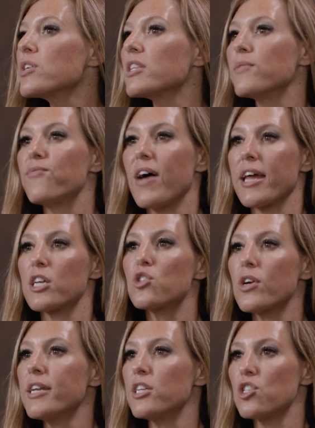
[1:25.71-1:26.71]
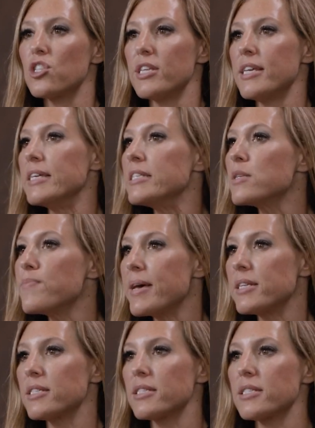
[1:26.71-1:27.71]
the lymphatic drainage, the
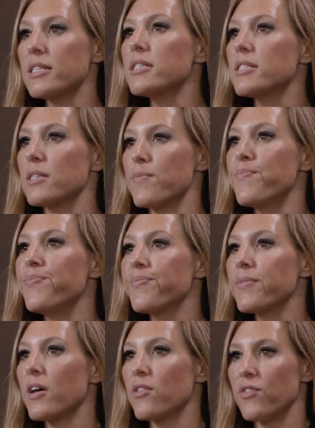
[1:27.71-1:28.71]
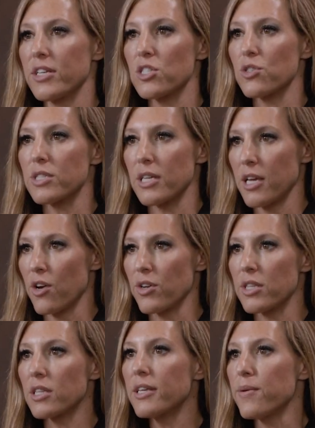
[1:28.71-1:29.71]
independent system of vessels that
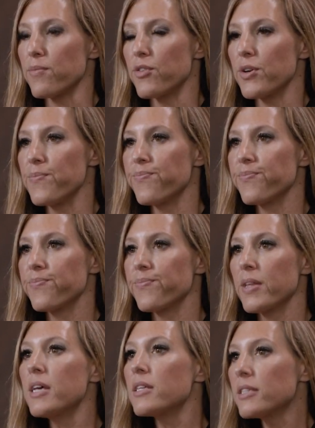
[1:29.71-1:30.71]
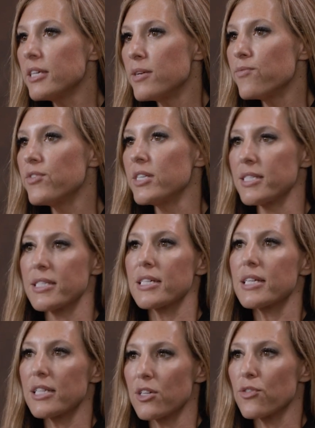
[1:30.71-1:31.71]
carry the lymph. Lymph is the
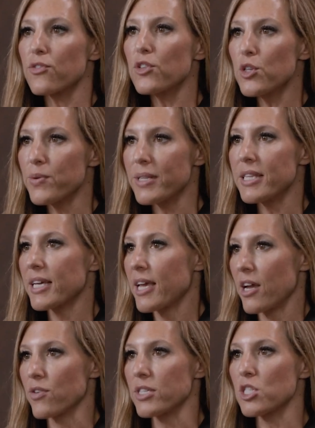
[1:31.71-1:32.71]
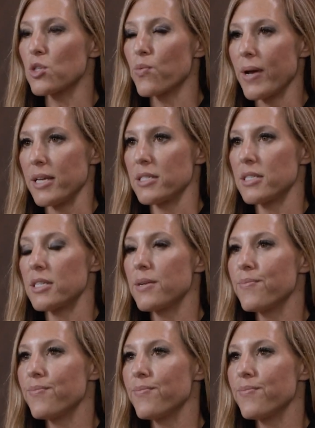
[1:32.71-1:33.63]
clear fluid that carries the waste.